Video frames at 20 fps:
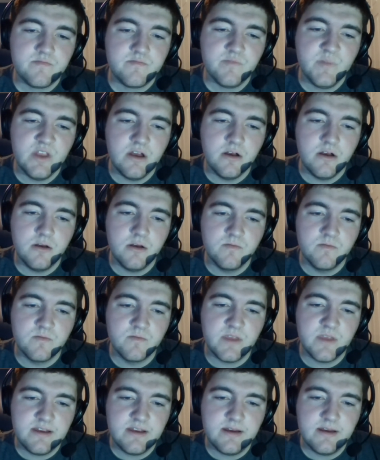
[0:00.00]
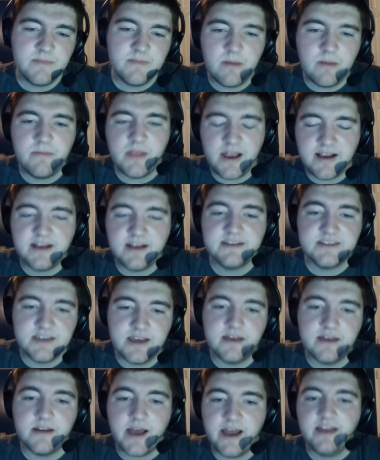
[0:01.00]
Yeah, and like I
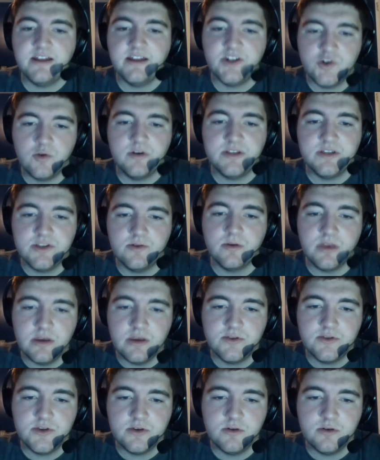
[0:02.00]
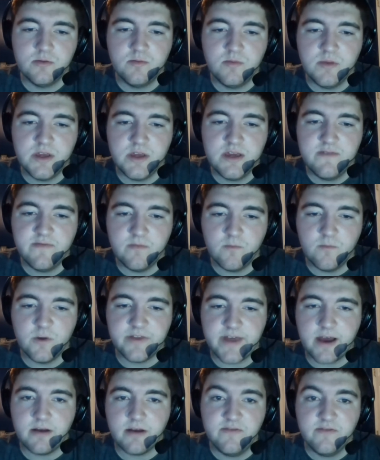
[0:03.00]
said, I enjoyed doing YouTube even
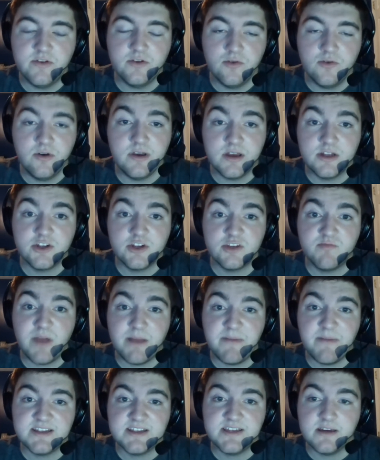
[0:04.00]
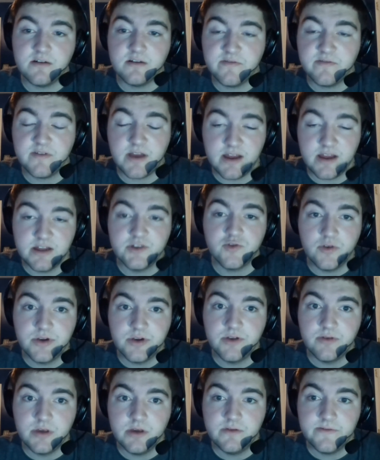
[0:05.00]
doing it just by myself. I enjoyed
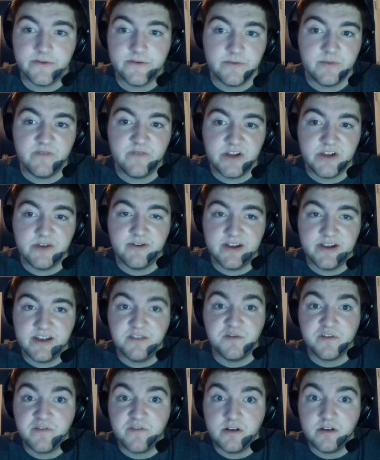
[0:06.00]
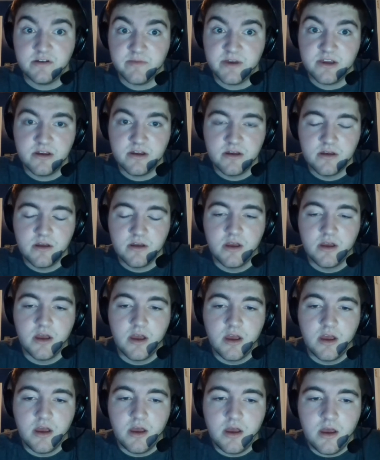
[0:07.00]
doing YouTube. The video editing was fun to me.
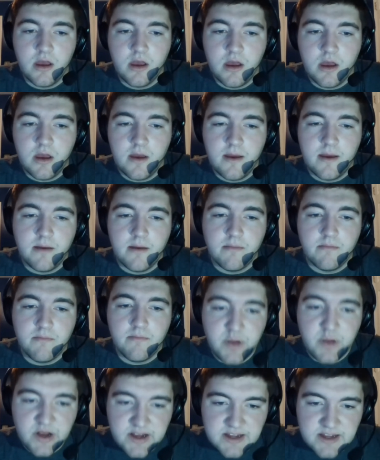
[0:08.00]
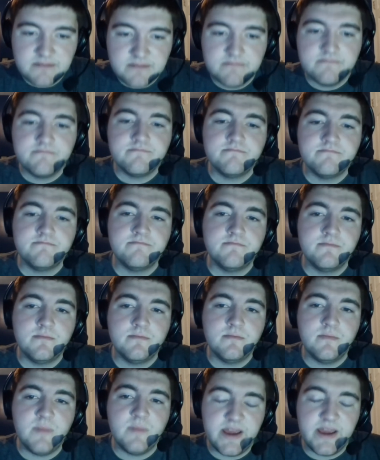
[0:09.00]
But
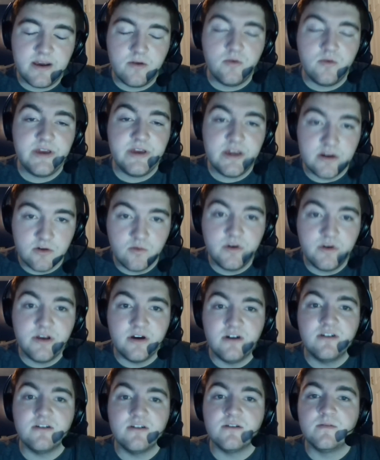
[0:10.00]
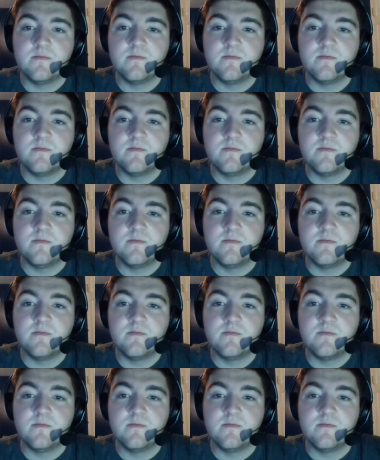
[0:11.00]
now here we are.